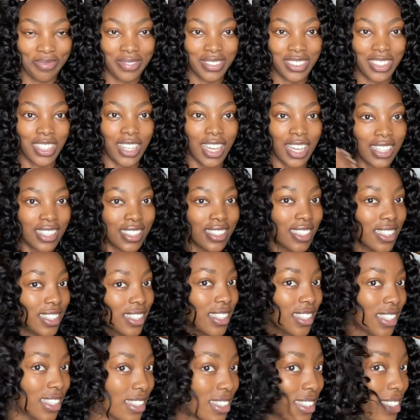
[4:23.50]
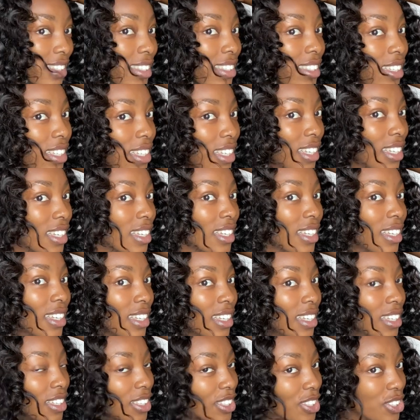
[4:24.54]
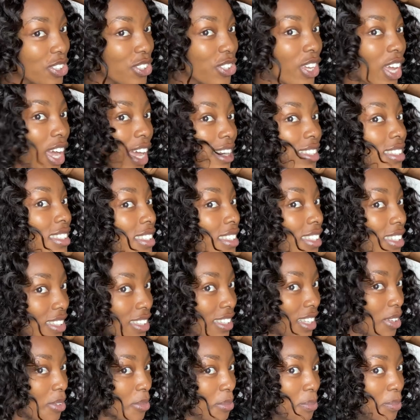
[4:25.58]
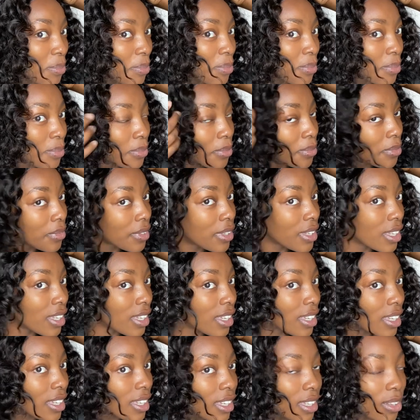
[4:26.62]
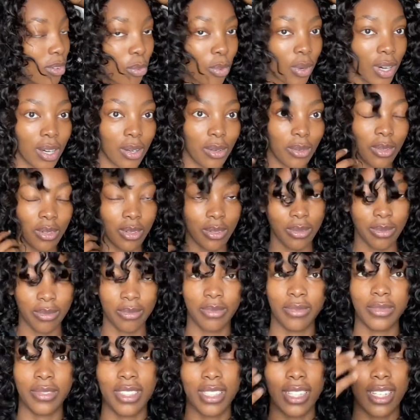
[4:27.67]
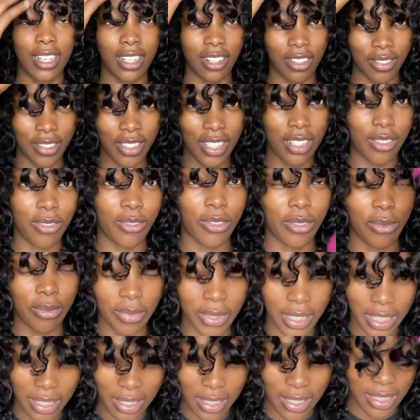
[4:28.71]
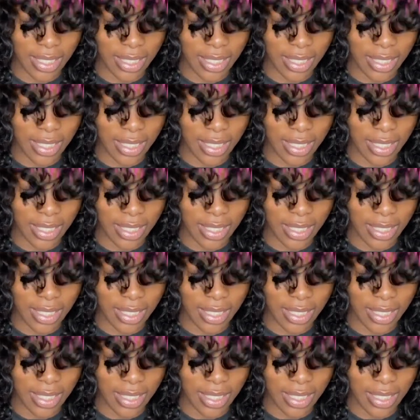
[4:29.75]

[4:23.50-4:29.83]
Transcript: Do you guys see these? Do you guys see them? Wow, 10 out of 10 for me.